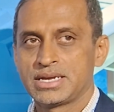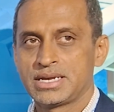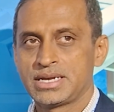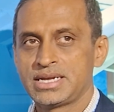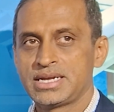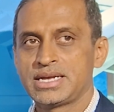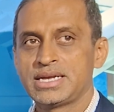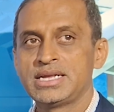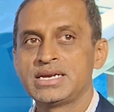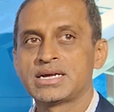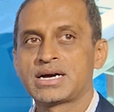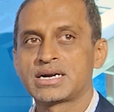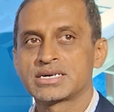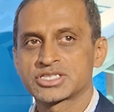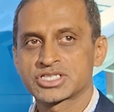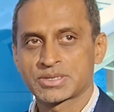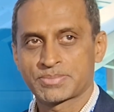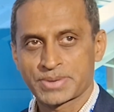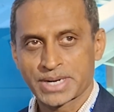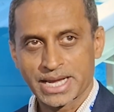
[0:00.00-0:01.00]
in our
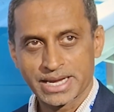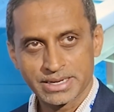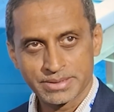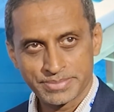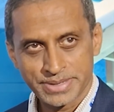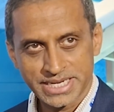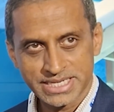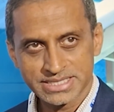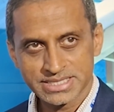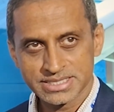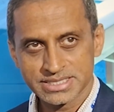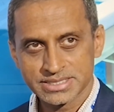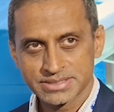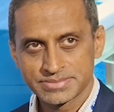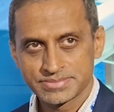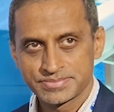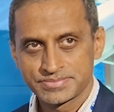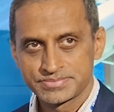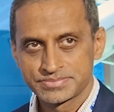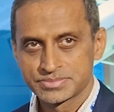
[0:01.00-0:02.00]
supplier base
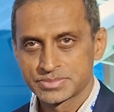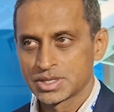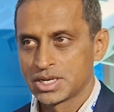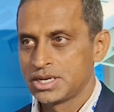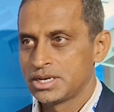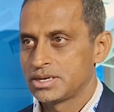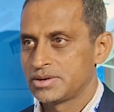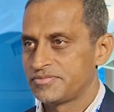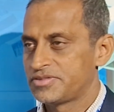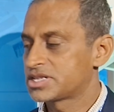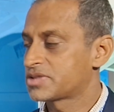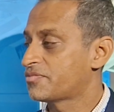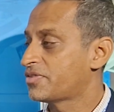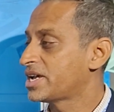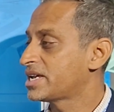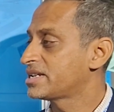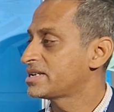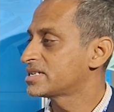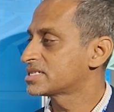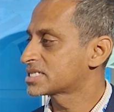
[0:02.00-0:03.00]
with
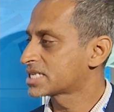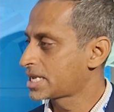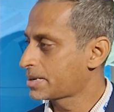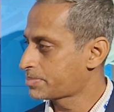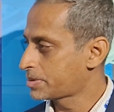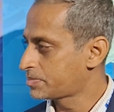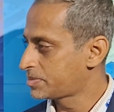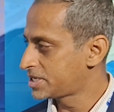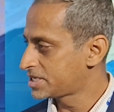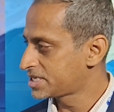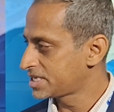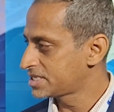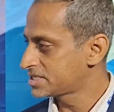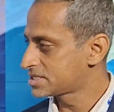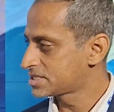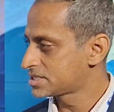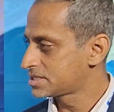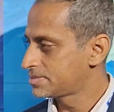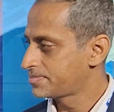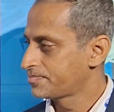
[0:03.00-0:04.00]
various
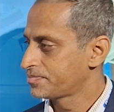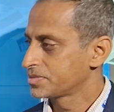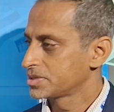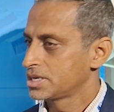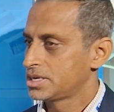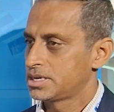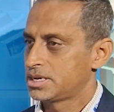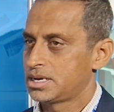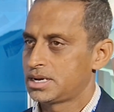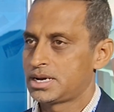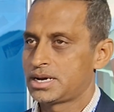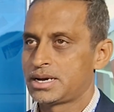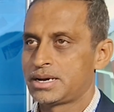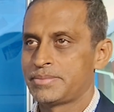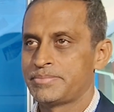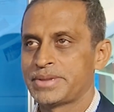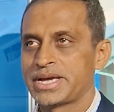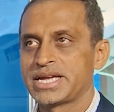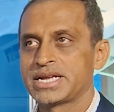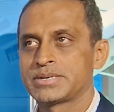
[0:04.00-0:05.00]
capabilities,
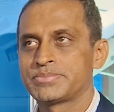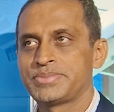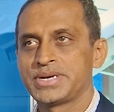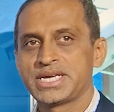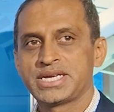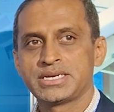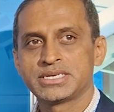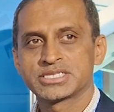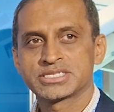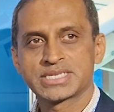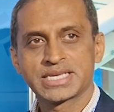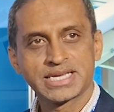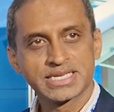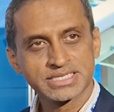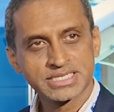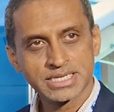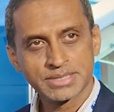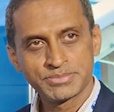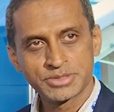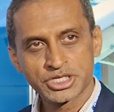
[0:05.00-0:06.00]
may it be
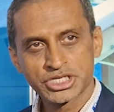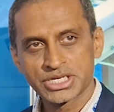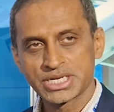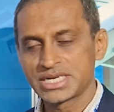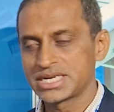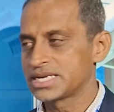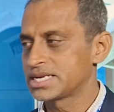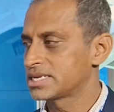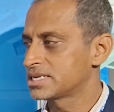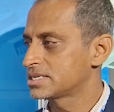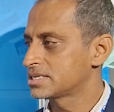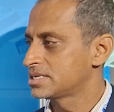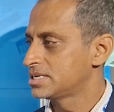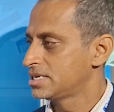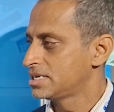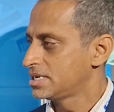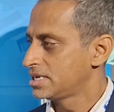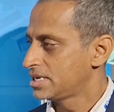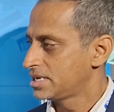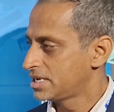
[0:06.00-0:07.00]
CNC machining,
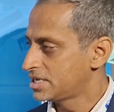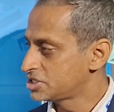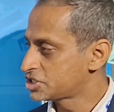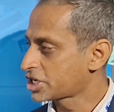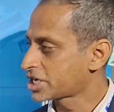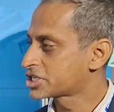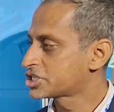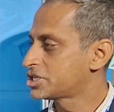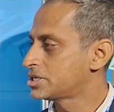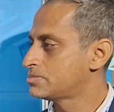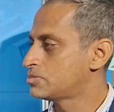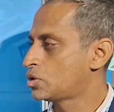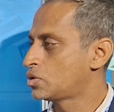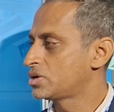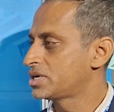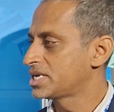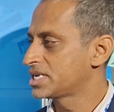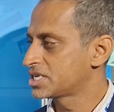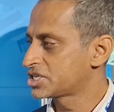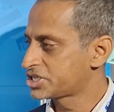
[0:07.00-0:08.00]
injection
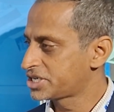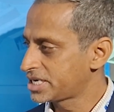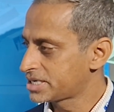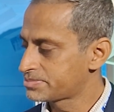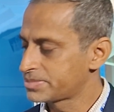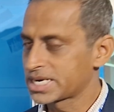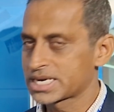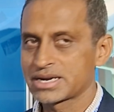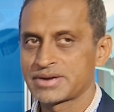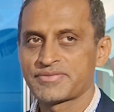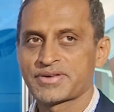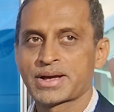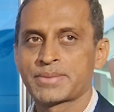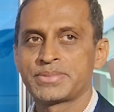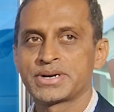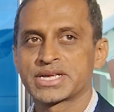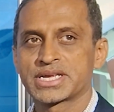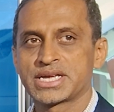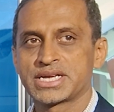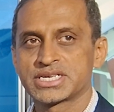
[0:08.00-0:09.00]
molding, sheet metal
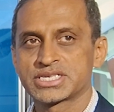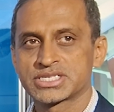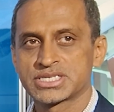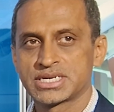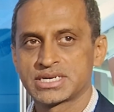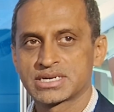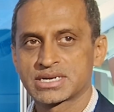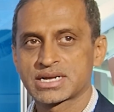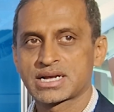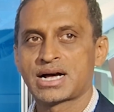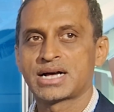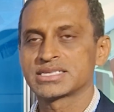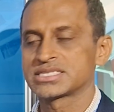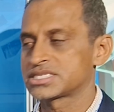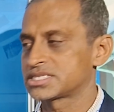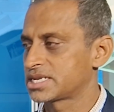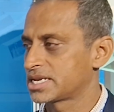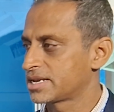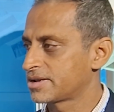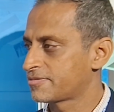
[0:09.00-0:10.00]
fabrication,
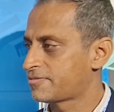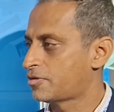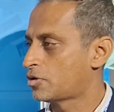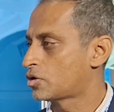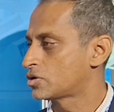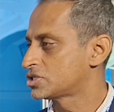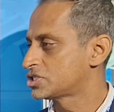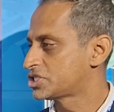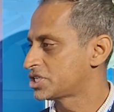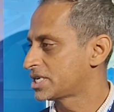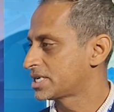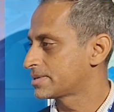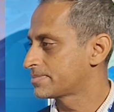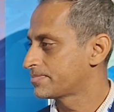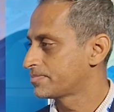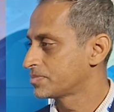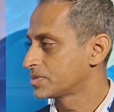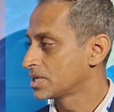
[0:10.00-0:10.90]
casting, forging,